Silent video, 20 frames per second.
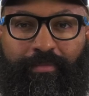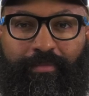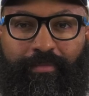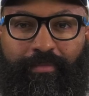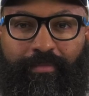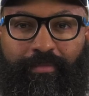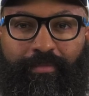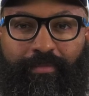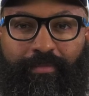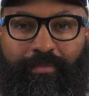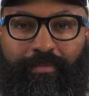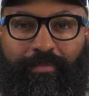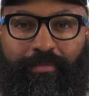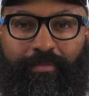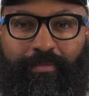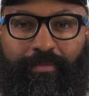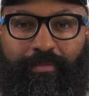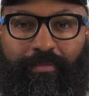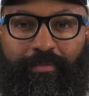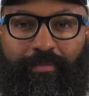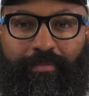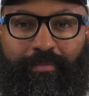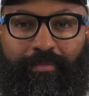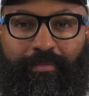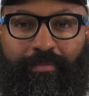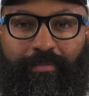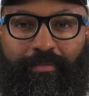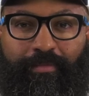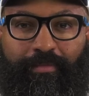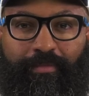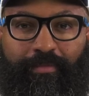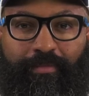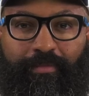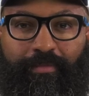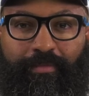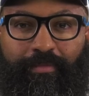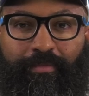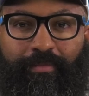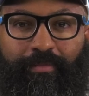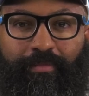
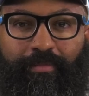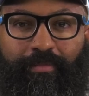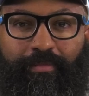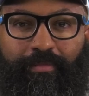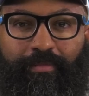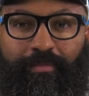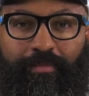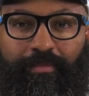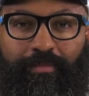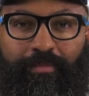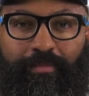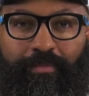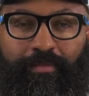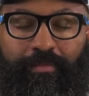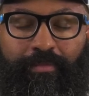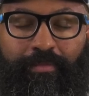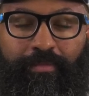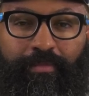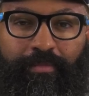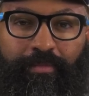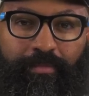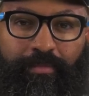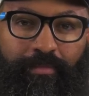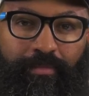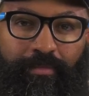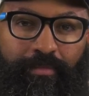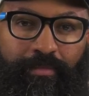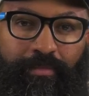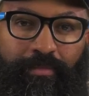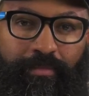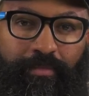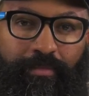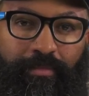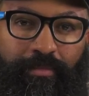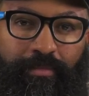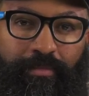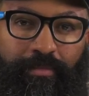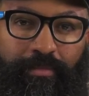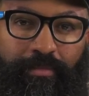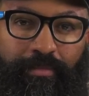
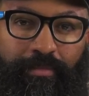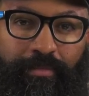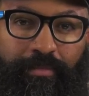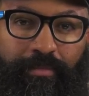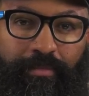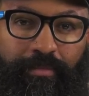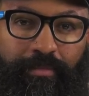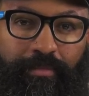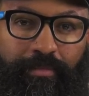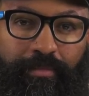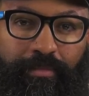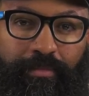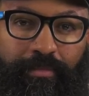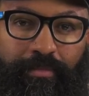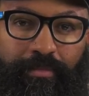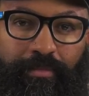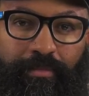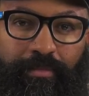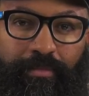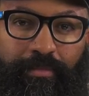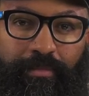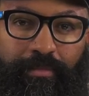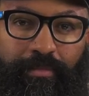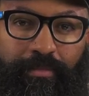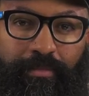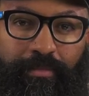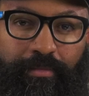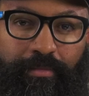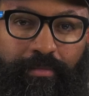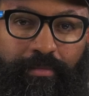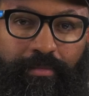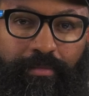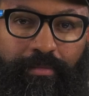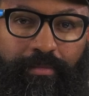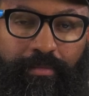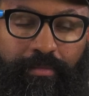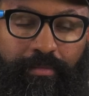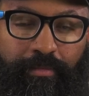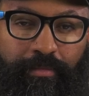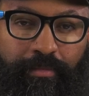
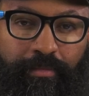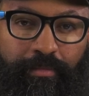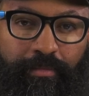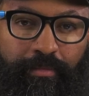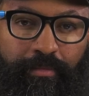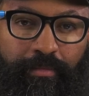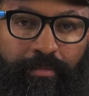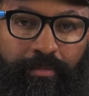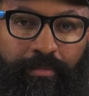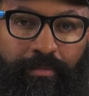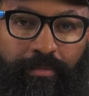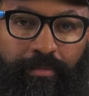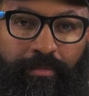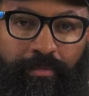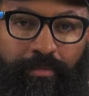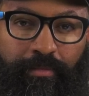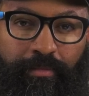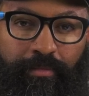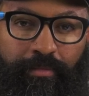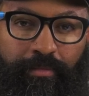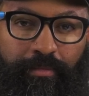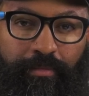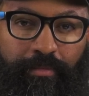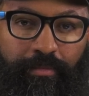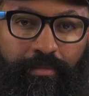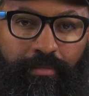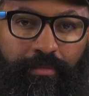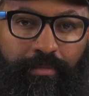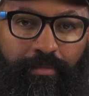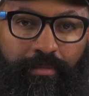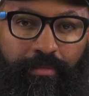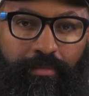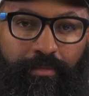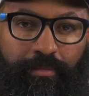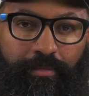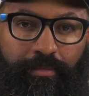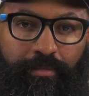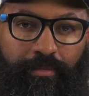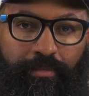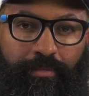This person isn't speaking.